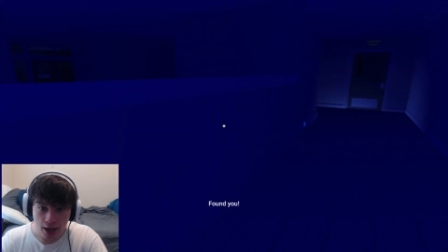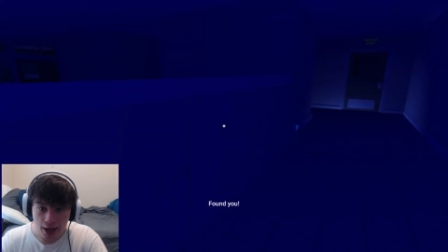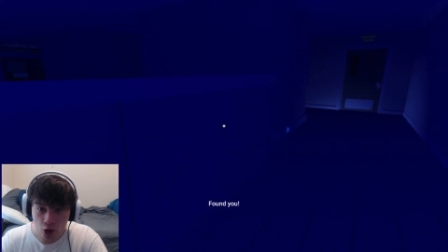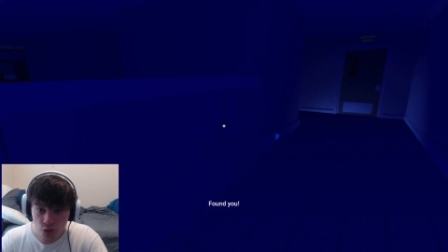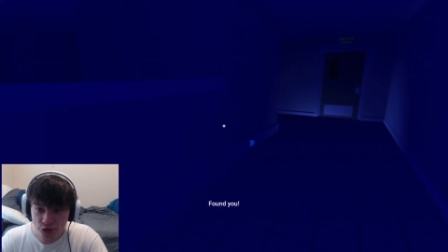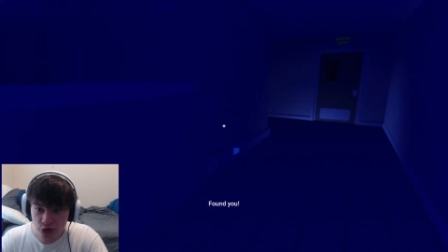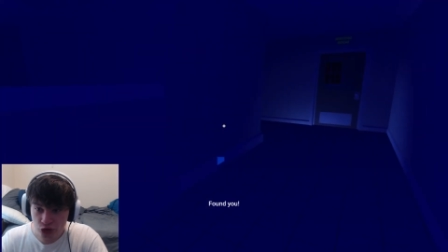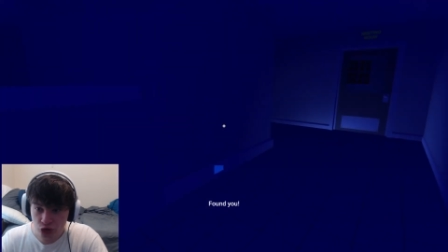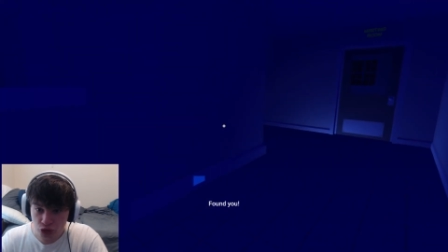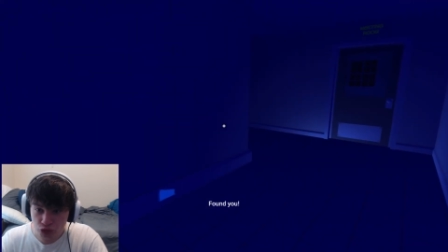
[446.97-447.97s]
How did
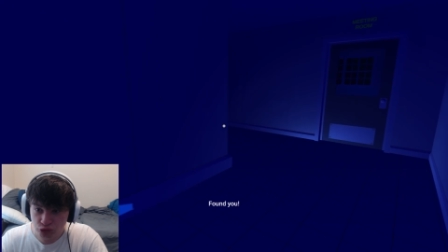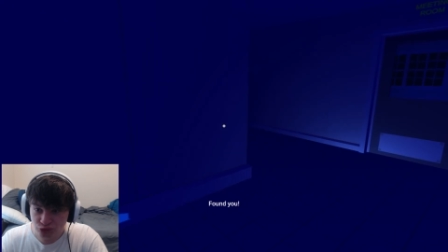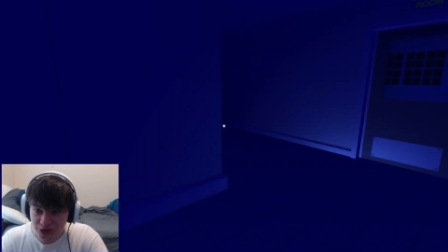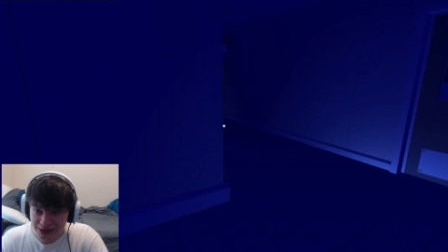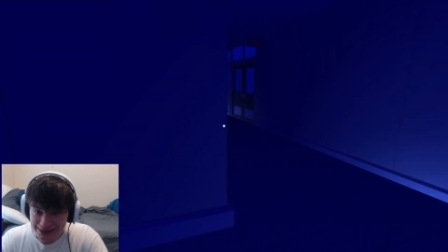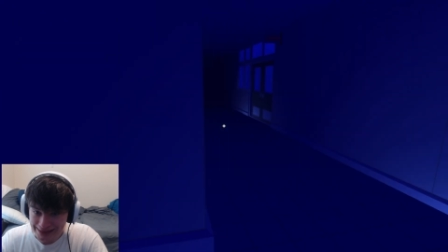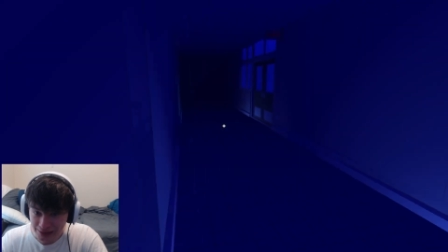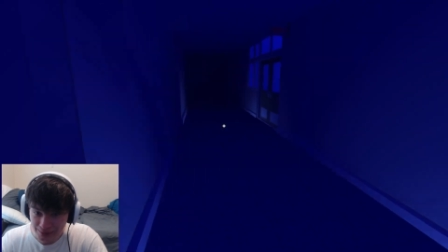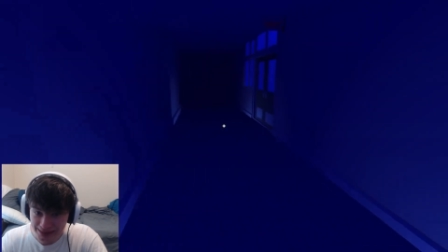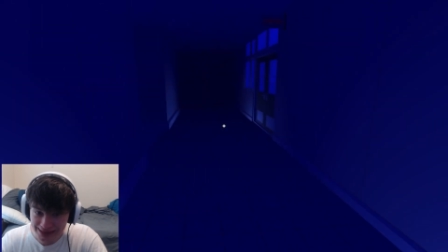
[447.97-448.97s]
you lie
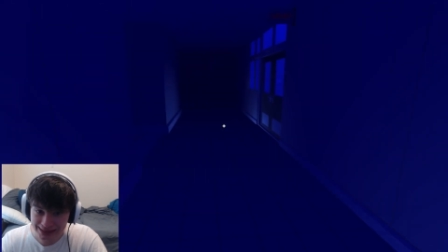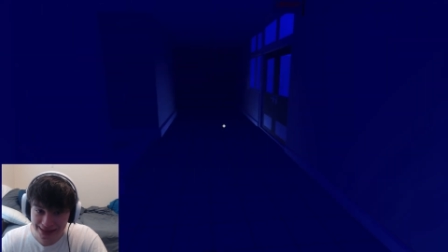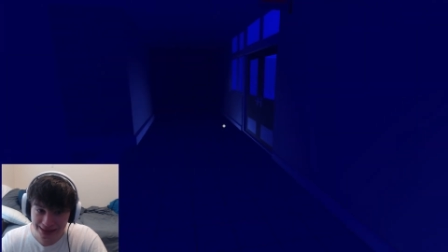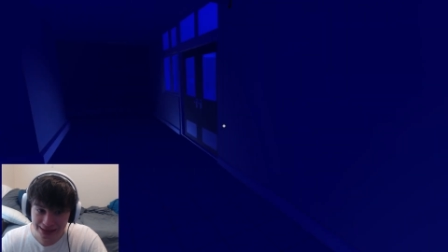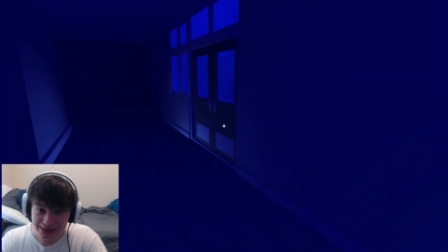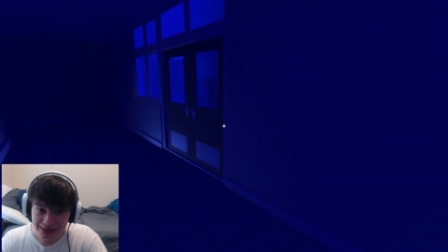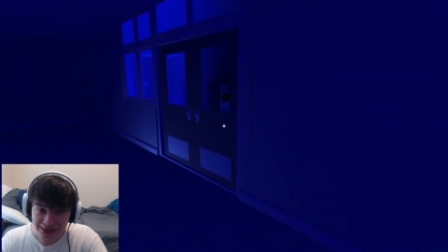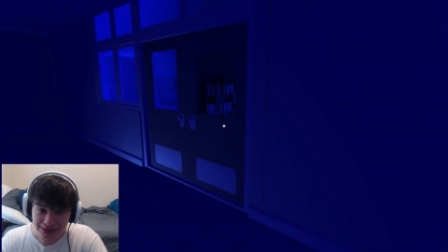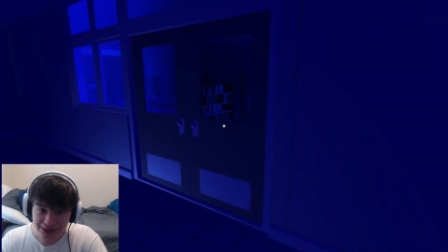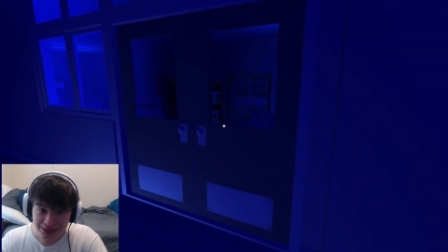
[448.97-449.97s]
to me?
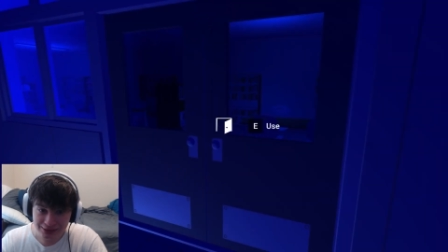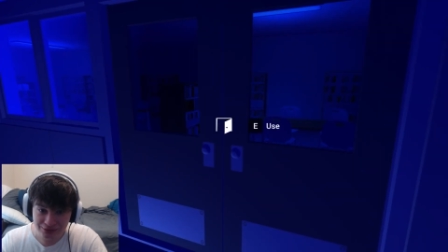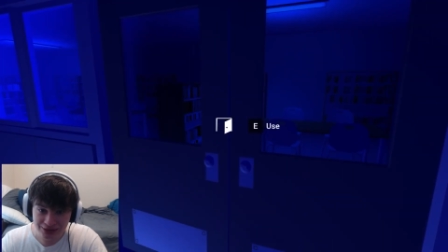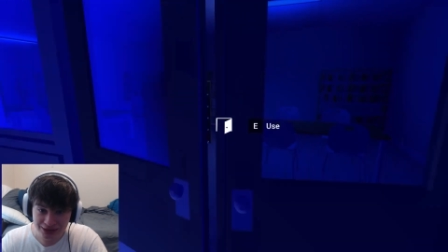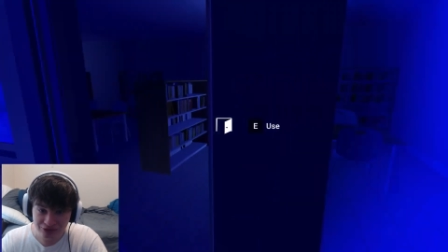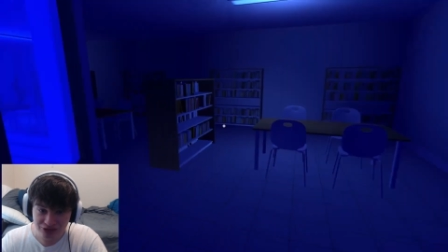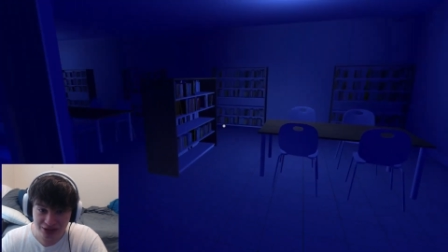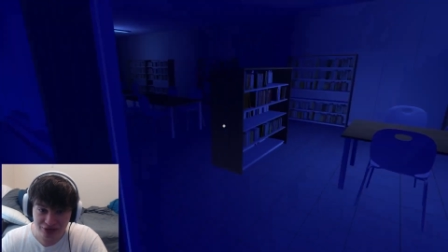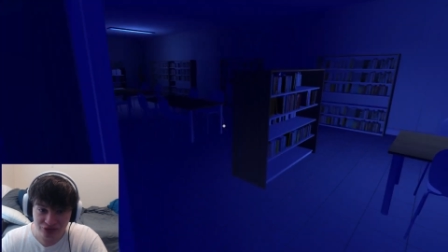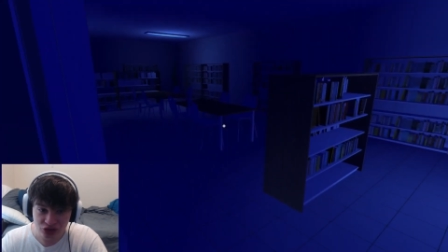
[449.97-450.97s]
I have not
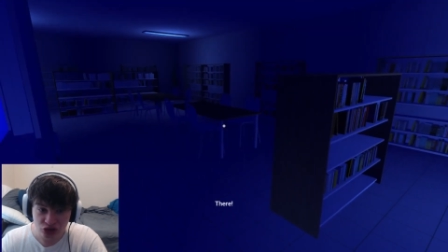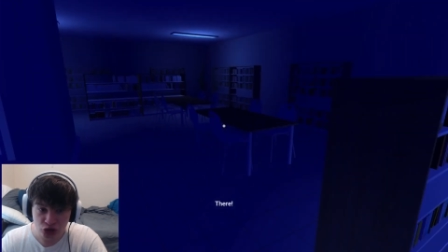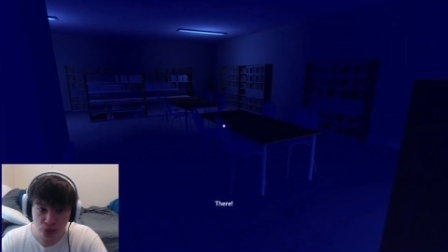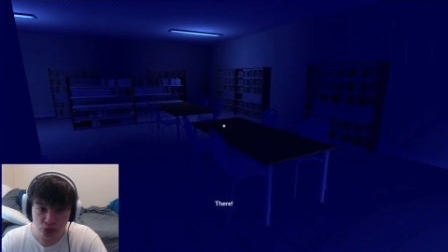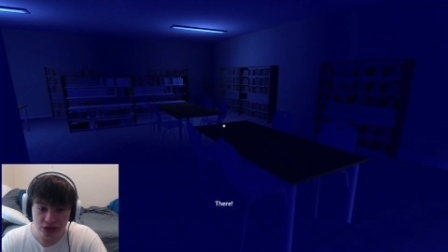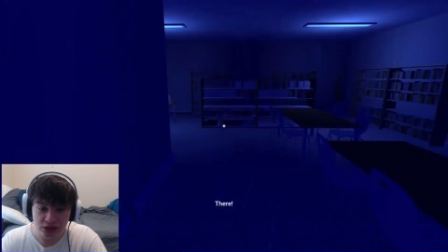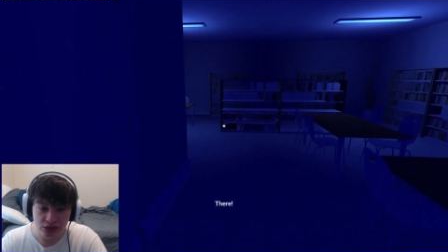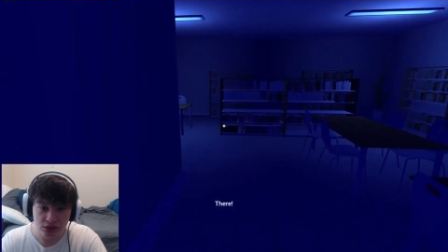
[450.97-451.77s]
found if there's no point